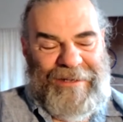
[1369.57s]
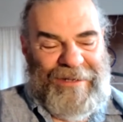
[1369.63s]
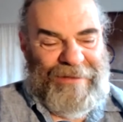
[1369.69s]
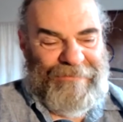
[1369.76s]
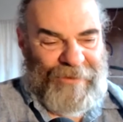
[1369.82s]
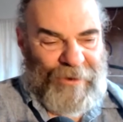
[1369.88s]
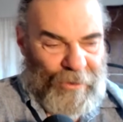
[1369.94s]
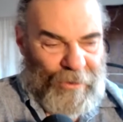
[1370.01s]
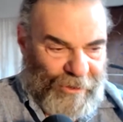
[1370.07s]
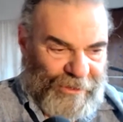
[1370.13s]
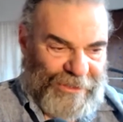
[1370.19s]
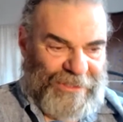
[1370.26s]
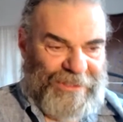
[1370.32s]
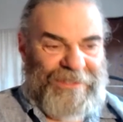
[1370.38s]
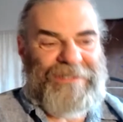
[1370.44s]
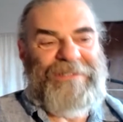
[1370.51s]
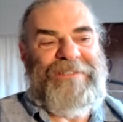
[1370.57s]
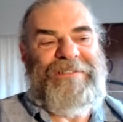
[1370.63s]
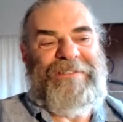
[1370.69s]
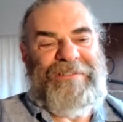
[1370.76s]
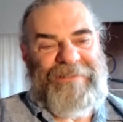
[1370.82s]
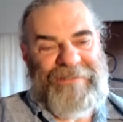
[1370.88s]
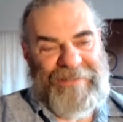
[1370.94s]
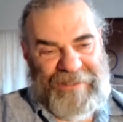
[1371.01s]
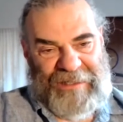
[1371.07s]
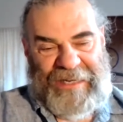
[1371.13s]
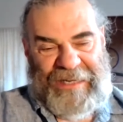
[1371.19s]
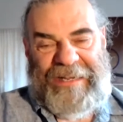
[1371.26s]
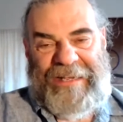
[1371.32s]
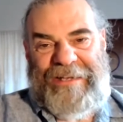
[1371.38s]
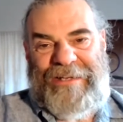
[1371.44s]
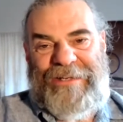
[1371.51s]
of course, the
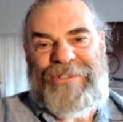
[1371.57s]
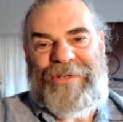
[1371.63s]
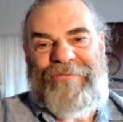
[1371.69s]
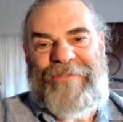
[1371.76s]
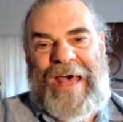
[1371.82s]
lineage of